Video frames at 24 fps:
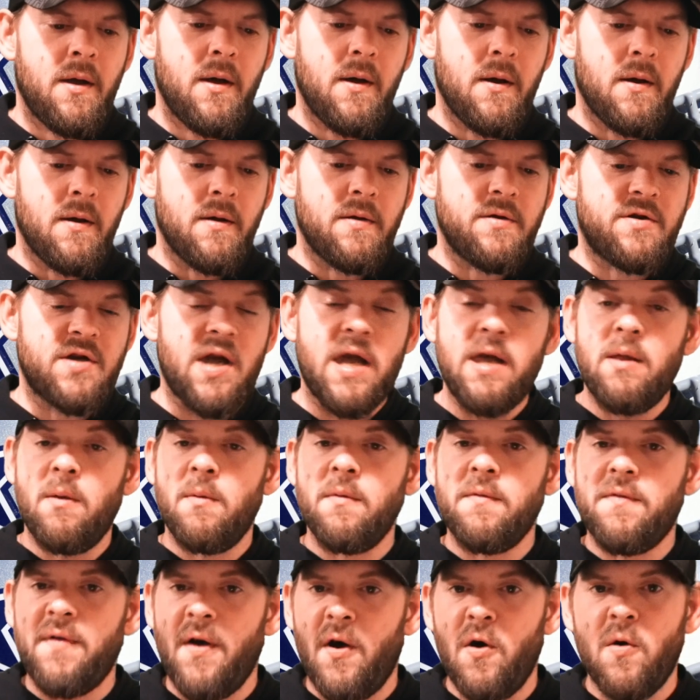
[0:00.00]

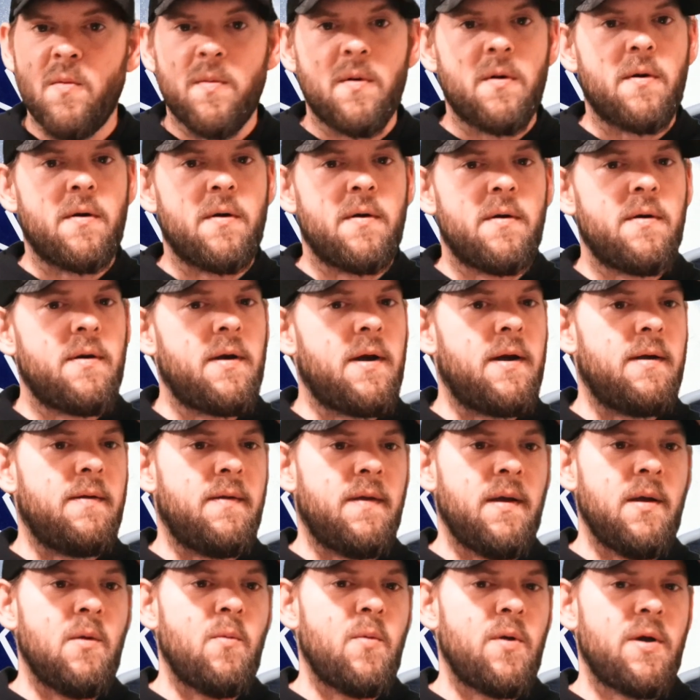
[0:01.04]
Jalen Tolbert,
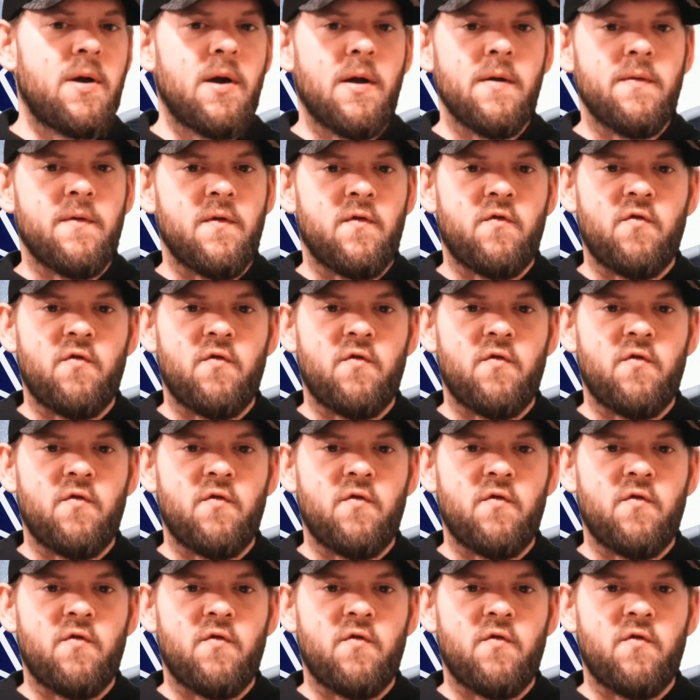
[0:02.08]
and then we got